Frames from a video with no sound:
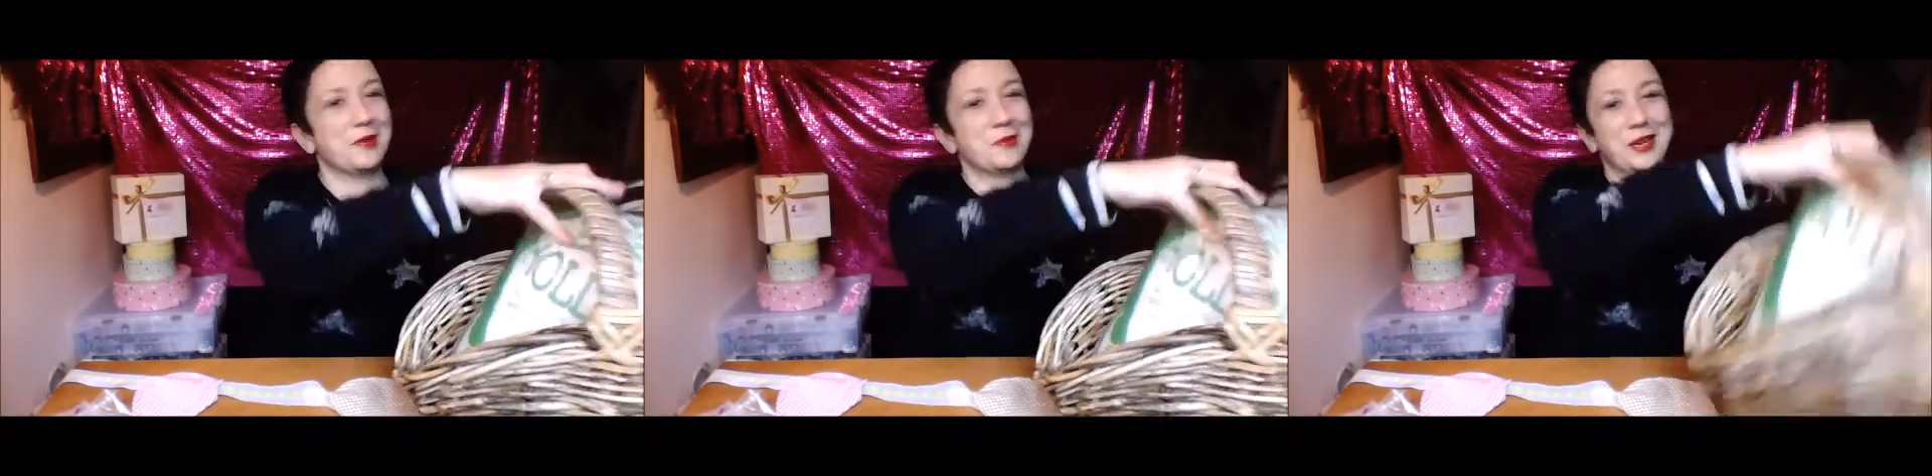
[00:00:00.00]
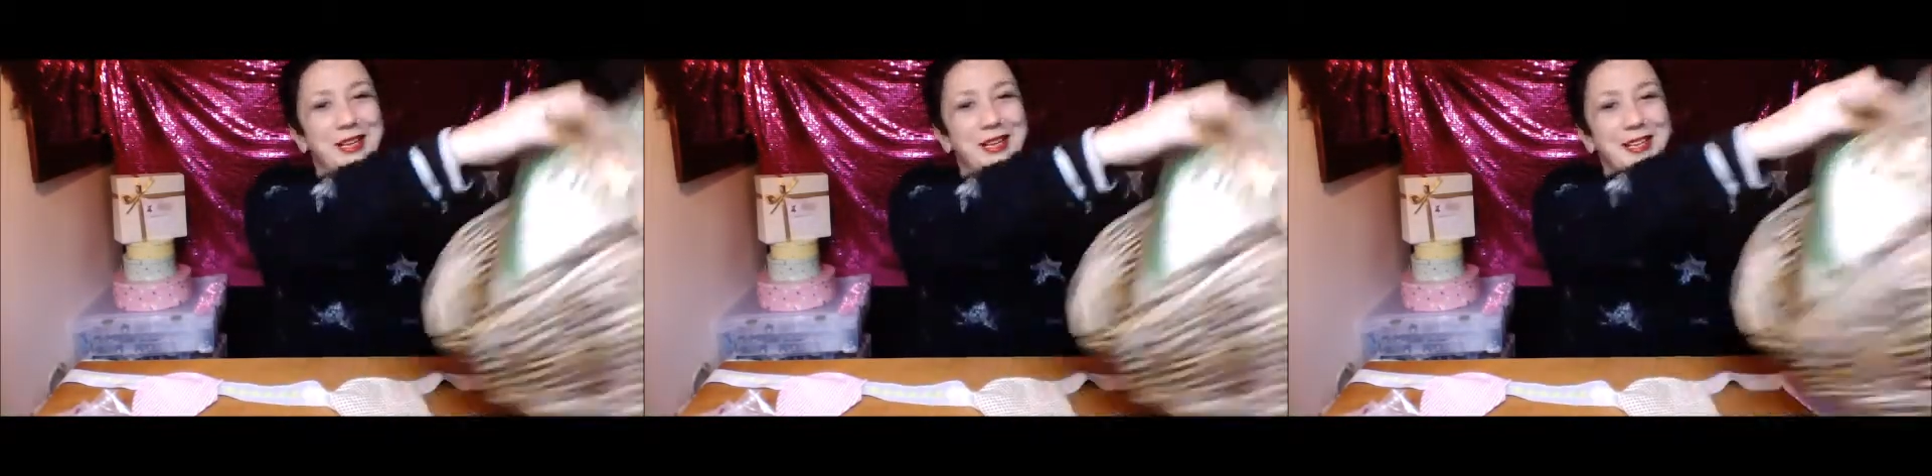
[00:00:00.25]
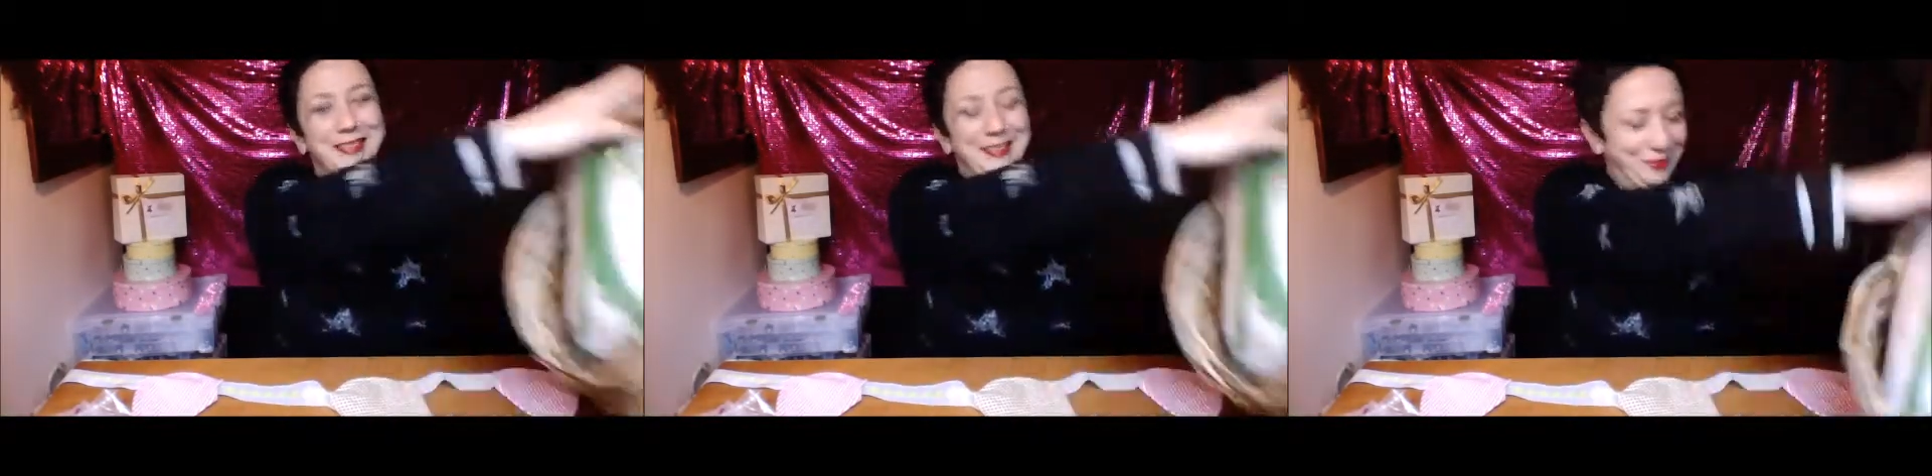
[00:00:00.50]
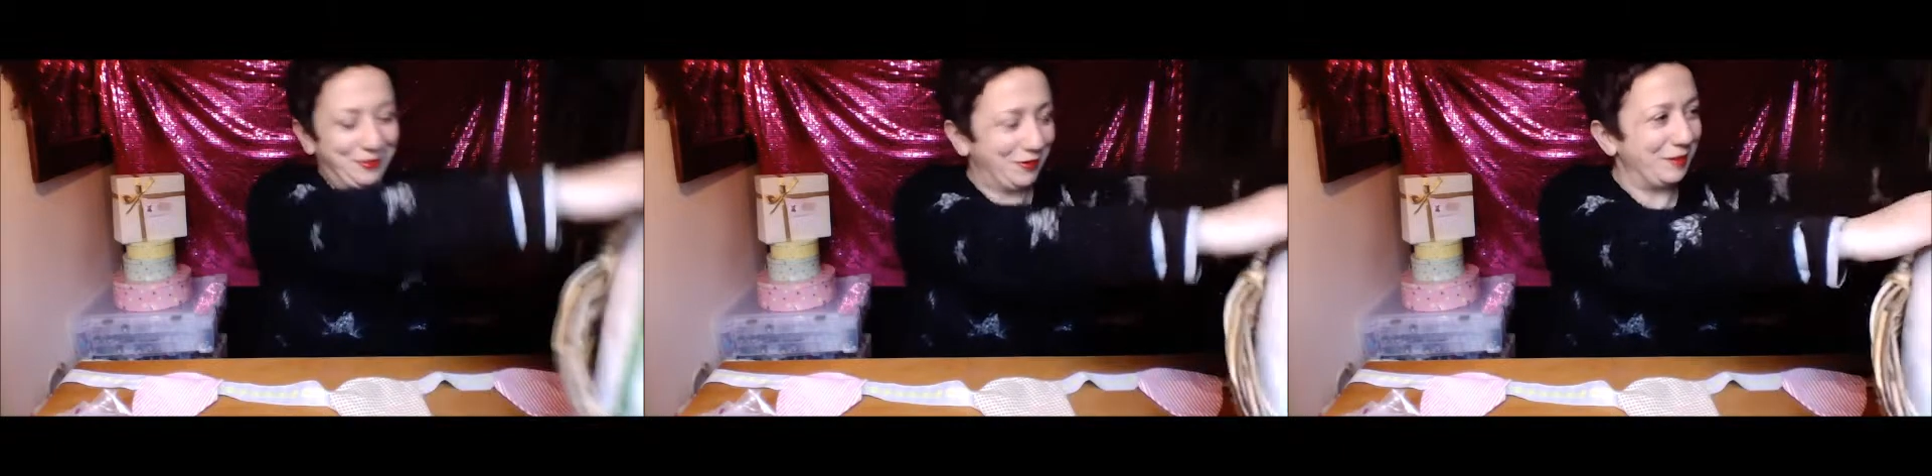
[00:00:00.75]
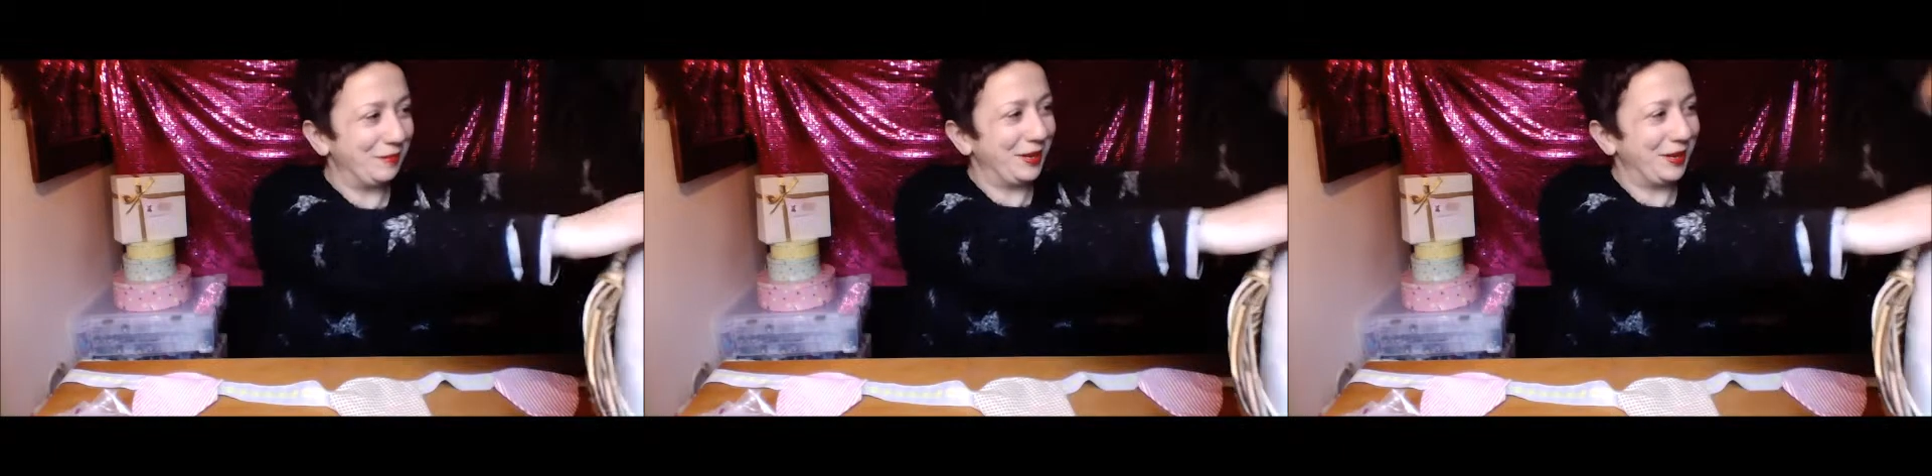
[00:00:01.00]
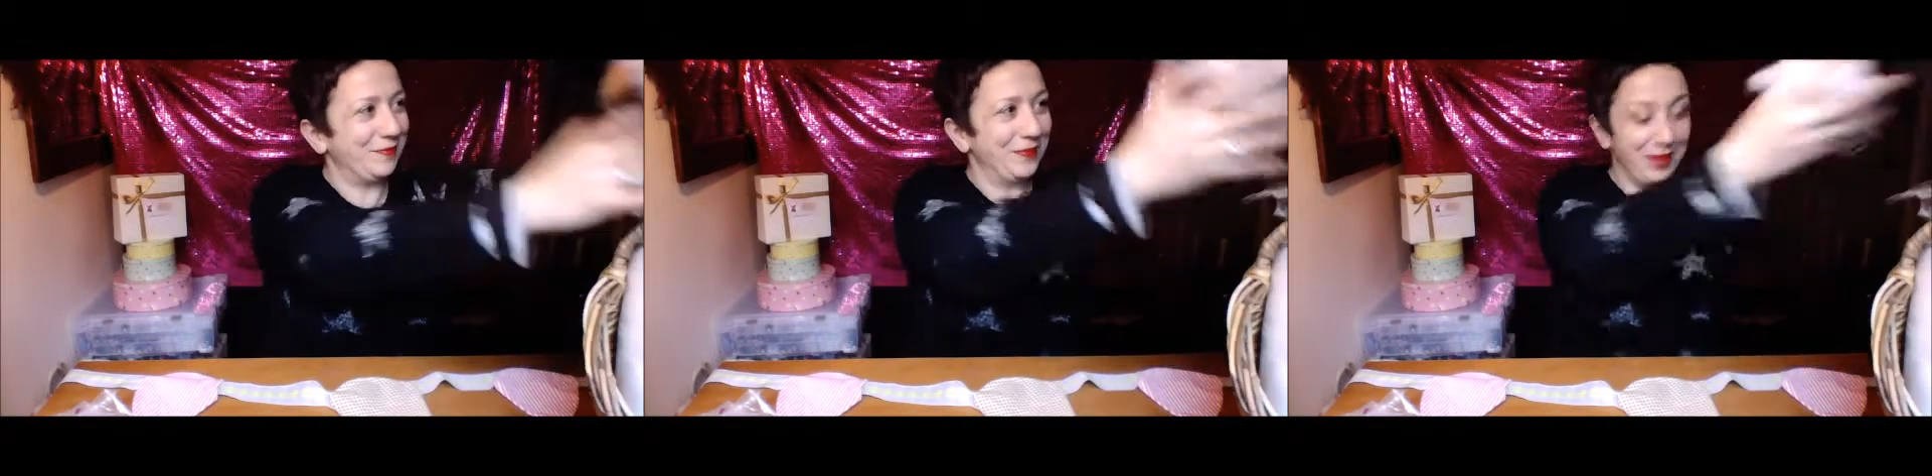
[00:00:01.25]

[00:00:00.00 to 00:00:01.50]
the really fun bit.